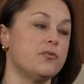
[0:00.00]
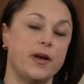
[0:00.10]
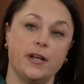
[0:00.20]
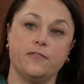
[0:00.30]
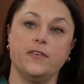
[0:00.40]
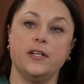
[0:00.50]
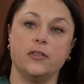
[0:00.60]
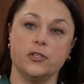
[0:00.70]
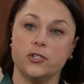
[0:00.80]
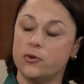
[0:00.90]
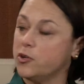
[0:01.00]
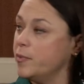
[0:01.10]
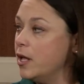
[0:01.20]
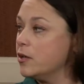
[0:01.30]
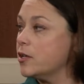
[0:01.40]
the ready-to-feed, and the donor
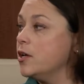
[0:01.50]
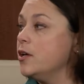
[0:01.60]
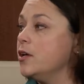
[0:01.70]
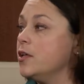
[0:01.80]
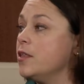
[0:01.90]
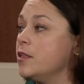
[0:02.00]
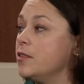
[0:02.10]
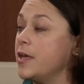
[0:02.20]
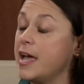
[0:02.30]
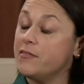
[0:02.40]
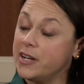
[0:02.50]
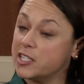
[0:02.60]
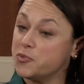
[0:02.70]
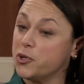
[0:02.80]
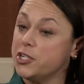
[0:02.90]
milk, they have an
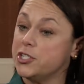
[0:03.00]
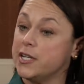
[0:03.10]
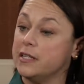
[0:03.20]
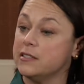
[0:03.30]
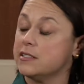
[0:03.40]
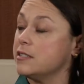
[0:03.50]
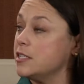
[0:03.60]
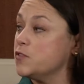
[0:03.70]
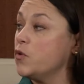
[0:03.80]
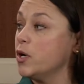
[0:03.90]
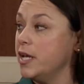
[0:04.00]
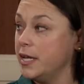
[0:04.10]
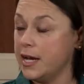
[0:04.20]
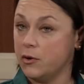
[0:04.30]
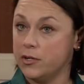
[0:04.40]
expiration date listed as
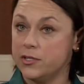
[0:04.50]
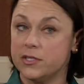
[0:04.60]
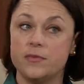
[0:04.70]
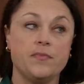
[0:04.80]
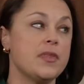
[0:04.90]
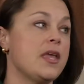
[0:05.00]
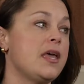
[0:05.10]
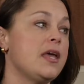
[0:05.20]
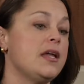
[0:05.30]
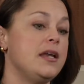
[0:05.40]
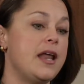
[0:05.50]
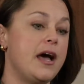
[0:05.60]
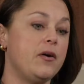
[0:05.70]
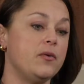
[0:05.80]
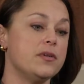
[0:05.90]
48 hours.
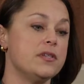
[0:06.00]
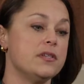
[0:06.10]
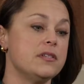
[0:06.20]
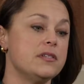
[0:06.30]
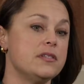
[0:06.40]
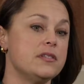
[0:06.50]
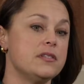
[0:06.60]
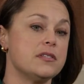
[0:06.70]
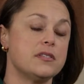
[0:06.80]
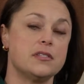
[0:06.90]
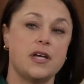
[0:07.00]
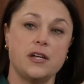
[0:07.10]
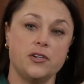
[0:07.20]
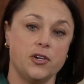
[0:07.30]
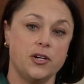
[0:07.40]
Now,
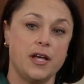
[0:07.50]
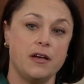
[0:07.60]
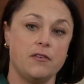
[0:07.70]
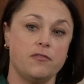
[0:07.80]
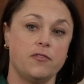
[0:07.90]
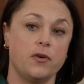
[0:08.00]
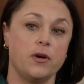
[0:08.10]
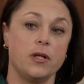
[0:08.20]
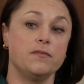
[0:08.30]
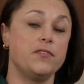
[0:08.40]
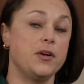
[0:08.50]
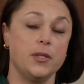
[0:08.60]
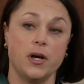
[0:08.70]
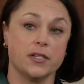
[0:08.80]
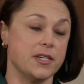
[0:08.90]
standard for a very
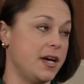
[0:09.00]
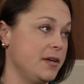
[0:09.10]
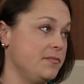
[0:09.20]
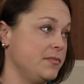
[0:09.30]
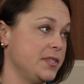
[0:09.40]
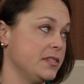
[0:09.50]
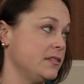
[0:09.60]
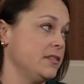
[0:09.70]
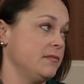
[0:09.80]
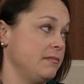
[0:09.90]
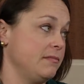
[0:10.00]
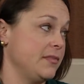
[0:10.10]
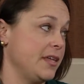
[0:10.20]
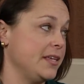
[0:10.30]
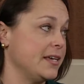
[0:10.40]
long time, since
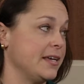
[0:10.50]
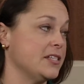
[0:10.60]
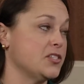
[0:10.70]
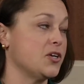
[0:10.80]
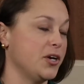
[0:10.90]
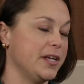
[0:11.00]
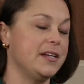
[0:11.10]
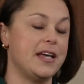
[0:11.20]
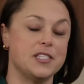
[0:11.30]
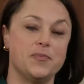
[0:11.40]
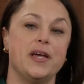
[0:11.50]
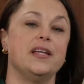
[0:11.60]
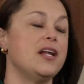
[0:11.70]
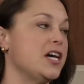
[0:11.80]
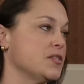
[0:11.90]
I think it started, has been
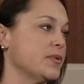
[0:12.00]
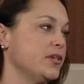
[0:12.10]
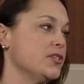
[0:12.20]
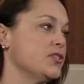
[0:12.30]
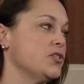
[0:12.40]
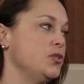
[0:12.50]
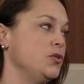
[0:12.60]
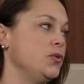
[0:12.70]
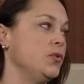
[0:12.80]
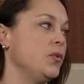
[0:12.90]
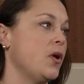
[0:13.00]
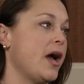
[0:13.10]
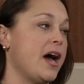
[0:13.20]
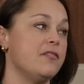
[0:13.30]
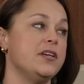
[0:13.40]
in hospitals to
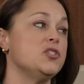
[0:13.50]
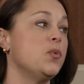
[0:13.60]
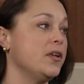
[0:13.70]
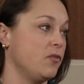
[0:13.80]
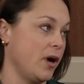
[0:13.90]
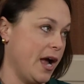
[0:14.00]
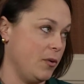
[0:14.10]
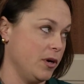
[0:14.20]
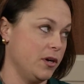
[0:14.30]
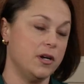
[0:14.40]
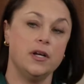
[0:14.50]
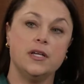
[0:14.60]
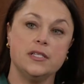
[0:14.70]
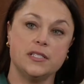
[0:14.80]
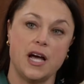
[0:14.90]
have a 24-hour
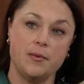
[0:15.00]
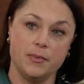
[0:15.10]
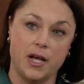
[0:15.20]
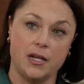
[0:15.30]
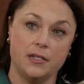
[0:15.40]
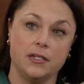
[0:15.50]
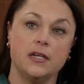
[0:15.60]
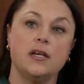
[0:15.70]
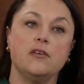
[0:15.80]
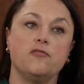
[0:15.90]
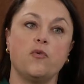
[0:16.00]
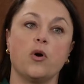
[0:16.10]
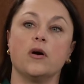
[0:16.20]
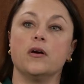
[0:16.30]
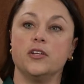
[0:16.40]
timeline
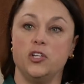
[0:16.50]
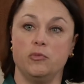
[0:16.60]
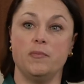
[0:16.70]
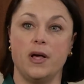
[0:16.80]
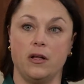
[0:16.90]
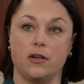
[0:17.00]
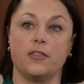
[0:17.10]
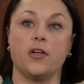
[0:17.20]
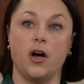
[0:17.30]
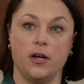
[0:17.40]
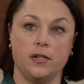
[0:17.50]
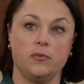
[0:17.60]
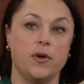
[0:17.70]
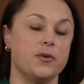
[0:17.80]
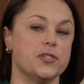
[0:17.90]
for human milk thawed,
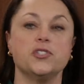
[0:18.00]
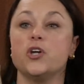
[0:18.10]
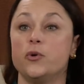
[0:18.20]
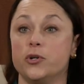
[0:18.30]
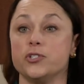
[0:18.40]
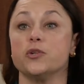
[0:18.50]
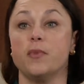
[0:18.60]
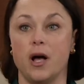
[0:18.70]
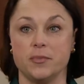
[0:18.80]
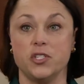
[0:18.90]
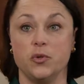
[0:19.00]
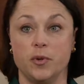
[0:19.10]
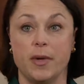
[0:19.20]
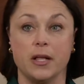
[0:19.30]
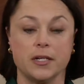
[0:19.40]
whether it's donors or mom's
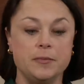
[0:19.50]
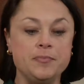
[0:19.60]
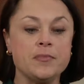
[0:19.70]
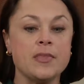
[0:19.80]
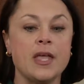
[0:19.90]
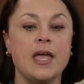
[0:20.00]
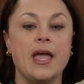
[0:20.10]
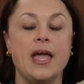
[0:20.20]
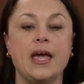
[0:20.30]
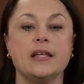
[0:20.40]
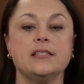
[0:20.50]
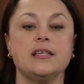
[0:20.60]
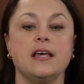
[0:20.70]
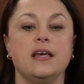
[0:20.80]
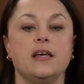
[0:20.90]
human milk. And
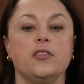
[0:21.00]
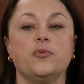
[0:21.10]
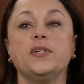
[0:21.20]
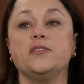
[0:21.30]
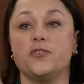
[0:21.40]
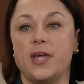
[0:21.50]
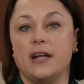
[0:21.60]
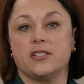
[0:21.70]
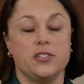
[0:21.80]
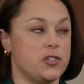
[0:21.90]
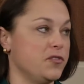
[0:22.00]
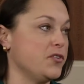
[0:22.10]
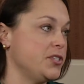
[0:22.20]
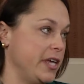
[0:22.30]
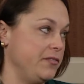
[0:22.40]
the reason for that is concern
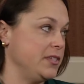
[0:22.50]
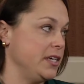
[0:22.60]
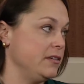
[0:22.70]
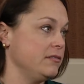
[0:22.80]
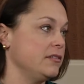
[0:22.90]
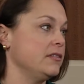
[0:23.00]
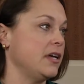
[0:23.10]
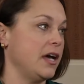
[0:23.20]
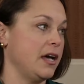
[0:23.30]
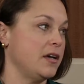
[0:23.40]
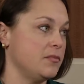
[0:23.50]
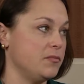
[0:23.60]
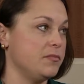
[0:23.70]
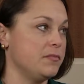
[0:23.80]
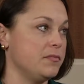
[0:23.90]
for safety.
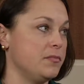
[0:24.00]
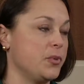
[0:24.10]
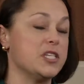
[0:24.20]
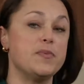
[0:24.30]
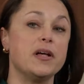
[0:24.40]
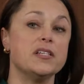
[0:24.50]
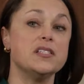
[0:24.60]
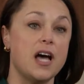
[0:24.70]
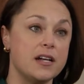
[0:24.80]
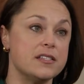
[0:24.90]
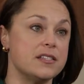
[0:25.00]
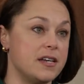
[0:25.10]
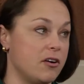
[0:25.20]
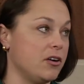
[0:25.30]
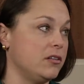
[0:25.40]
Breast milk is not a
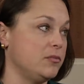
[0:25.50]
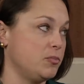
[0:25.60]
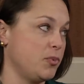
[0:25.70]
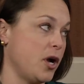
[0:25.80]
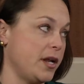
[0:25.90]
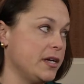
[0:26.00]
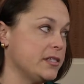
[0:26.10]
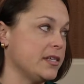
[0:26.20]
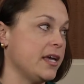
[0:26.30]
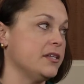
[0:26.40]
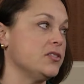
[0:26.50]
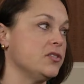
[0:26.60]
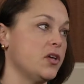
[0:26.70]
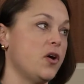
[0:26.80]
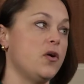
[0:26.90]
sterile product, and
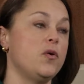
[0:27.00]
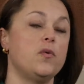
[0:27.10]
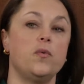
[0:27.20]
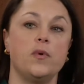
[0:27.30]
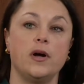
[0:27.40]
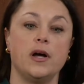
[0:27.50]
so